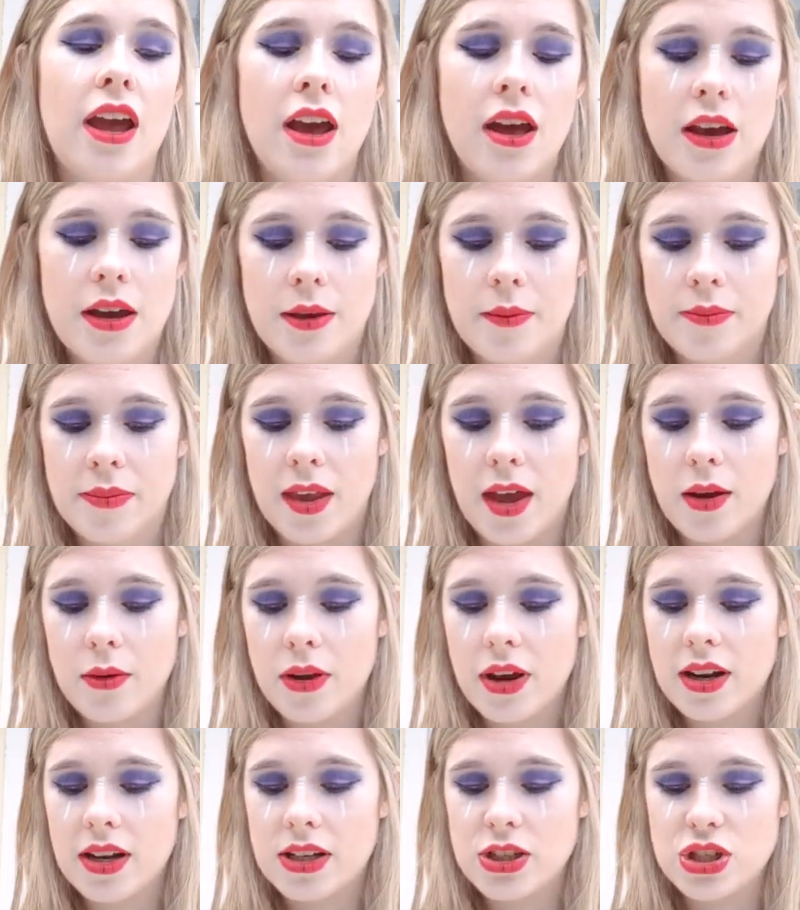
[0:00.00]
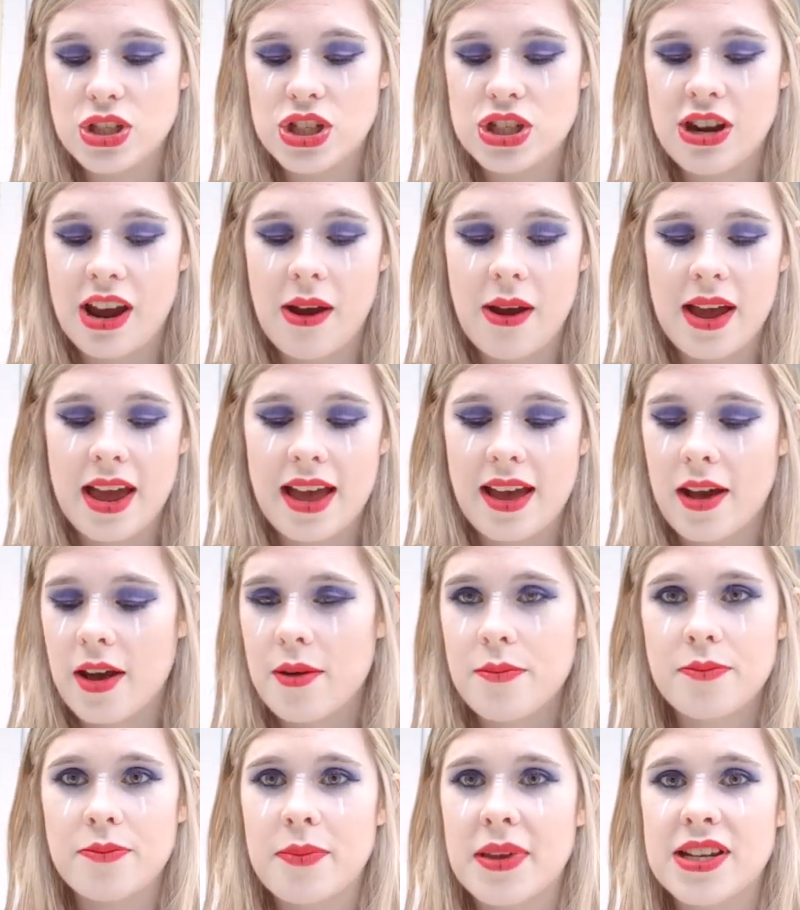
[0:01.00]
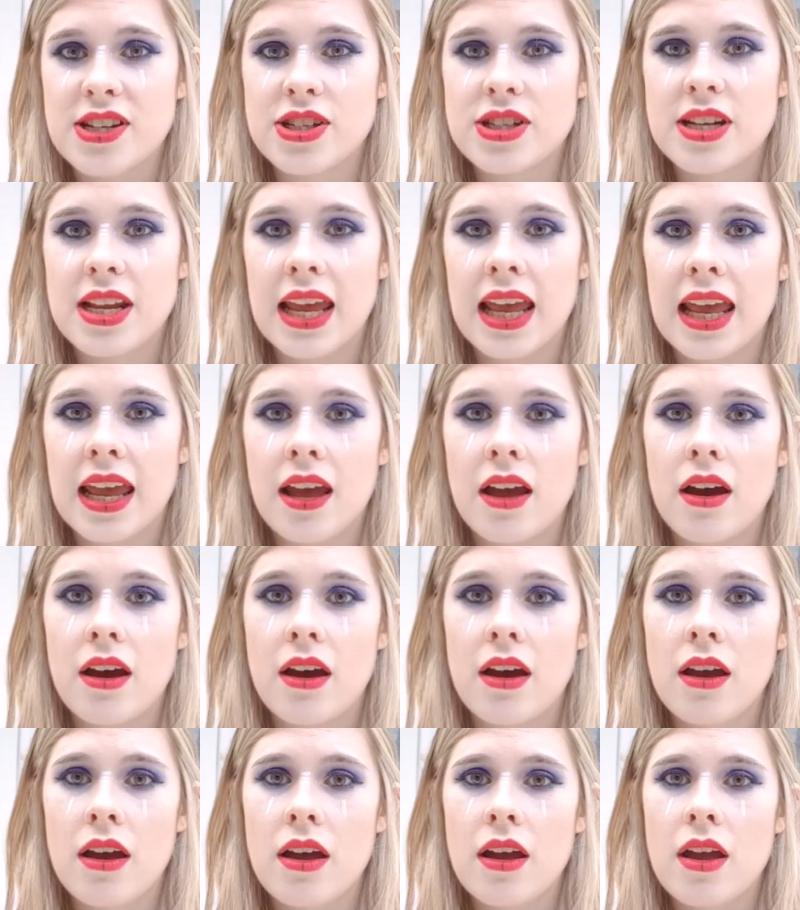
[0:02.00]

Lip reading: I'm going to just mention it here